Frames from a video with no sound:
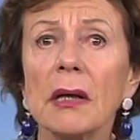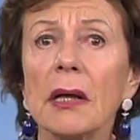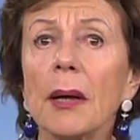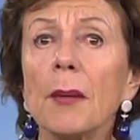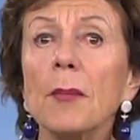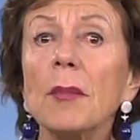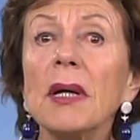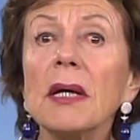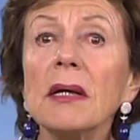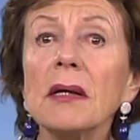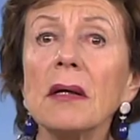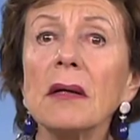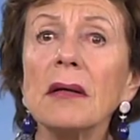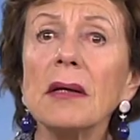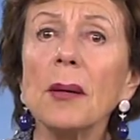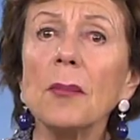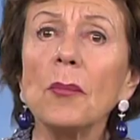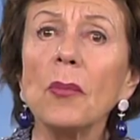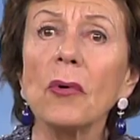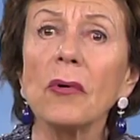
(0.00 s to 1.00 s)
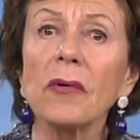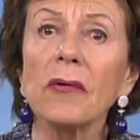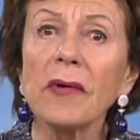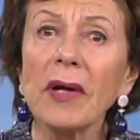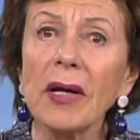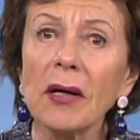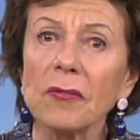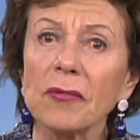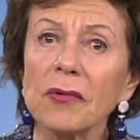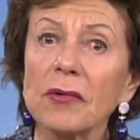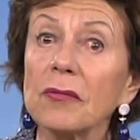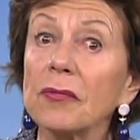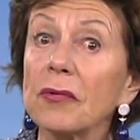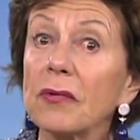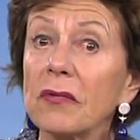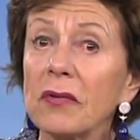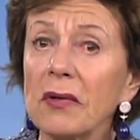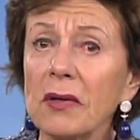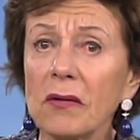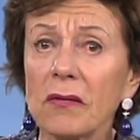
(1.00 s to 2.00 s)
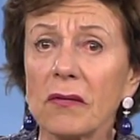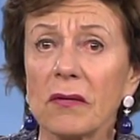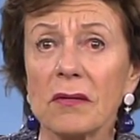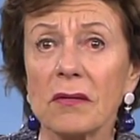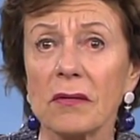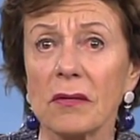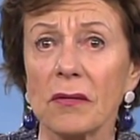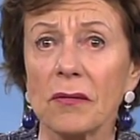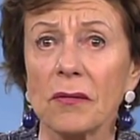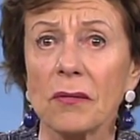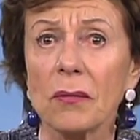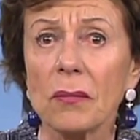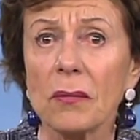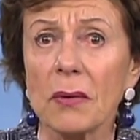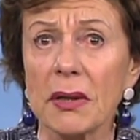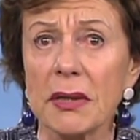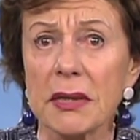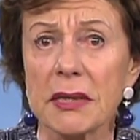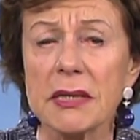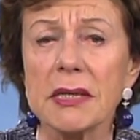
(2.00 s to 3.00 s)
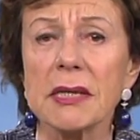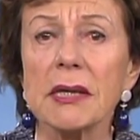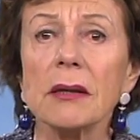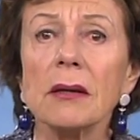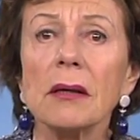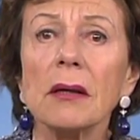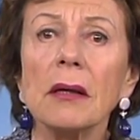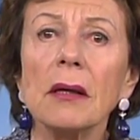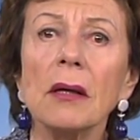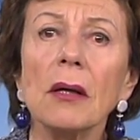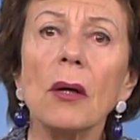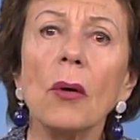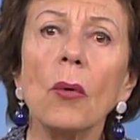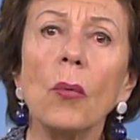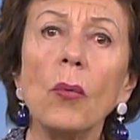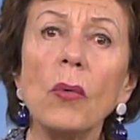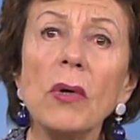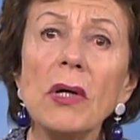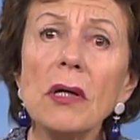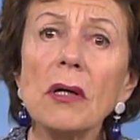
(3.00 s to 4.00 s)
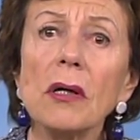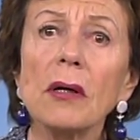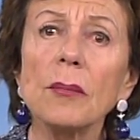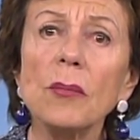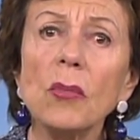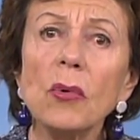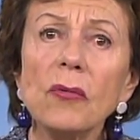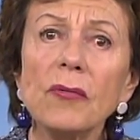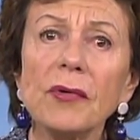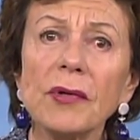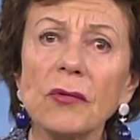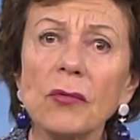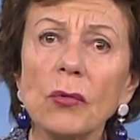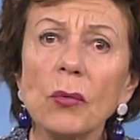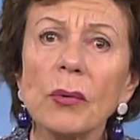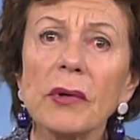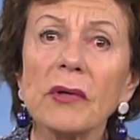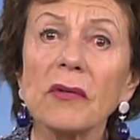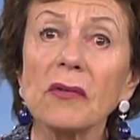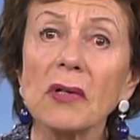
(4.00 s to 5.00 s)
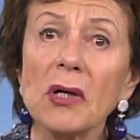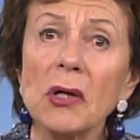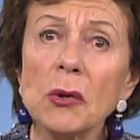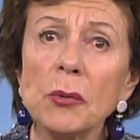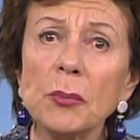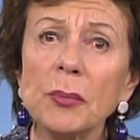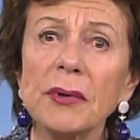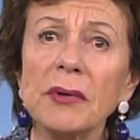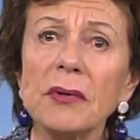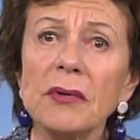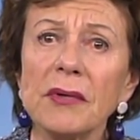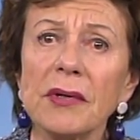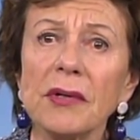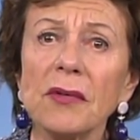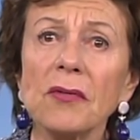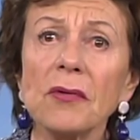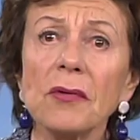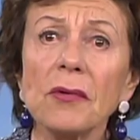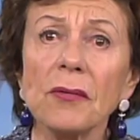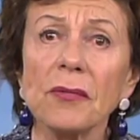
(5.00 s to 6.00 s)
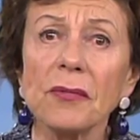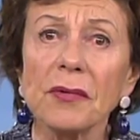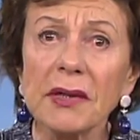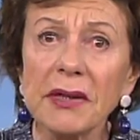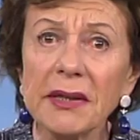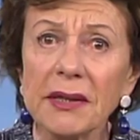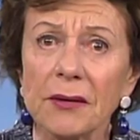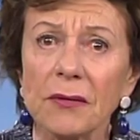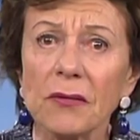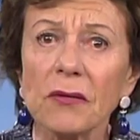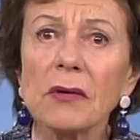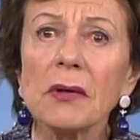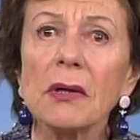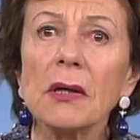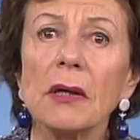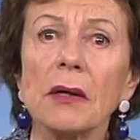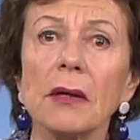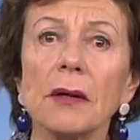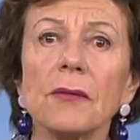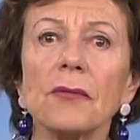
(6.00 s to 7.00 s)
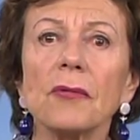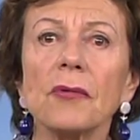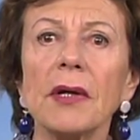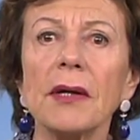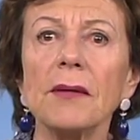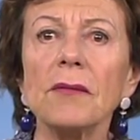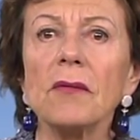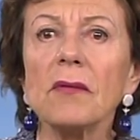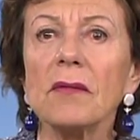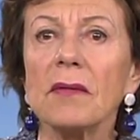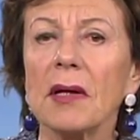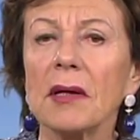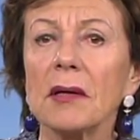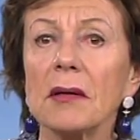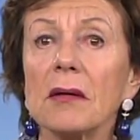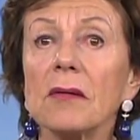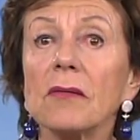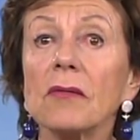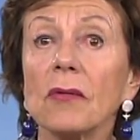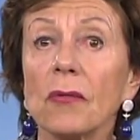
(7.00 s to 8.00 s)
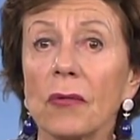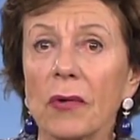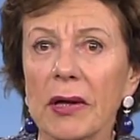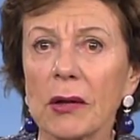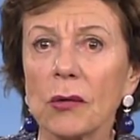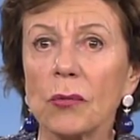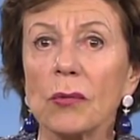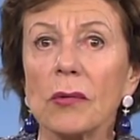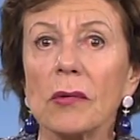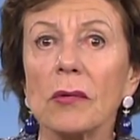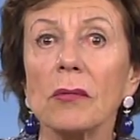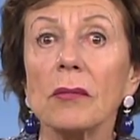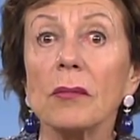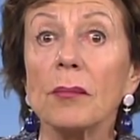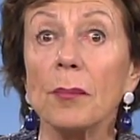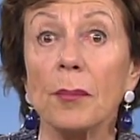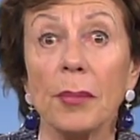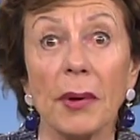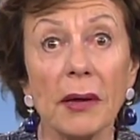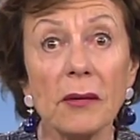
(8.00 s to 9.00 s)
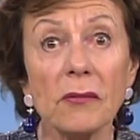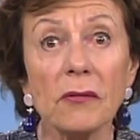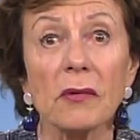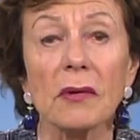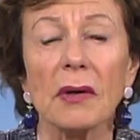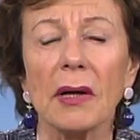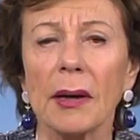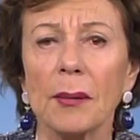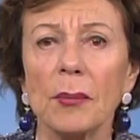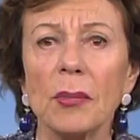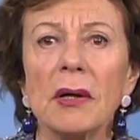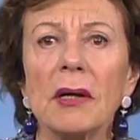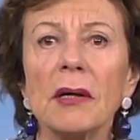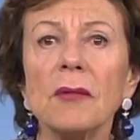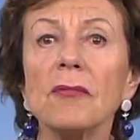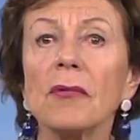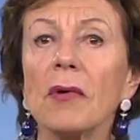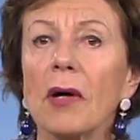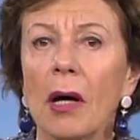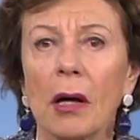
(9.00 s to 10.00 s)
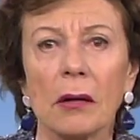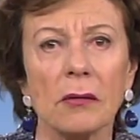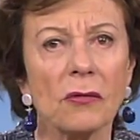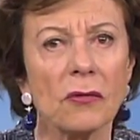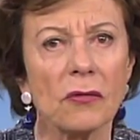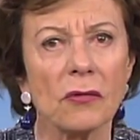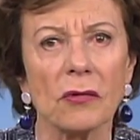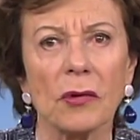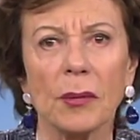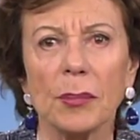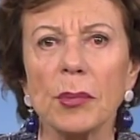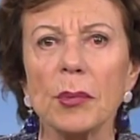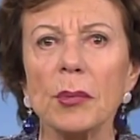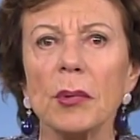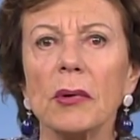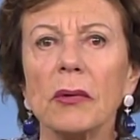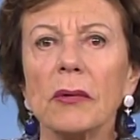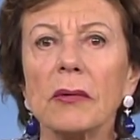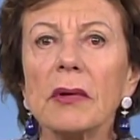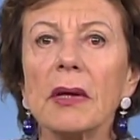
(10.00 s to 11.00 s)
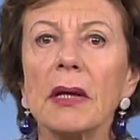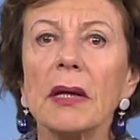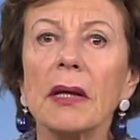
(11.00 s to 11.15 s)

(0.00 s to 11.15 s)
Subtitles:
and making them more relevant for citizens and society. We are moving towards open digital science, a trend that is gradual, but I believe unstoppable.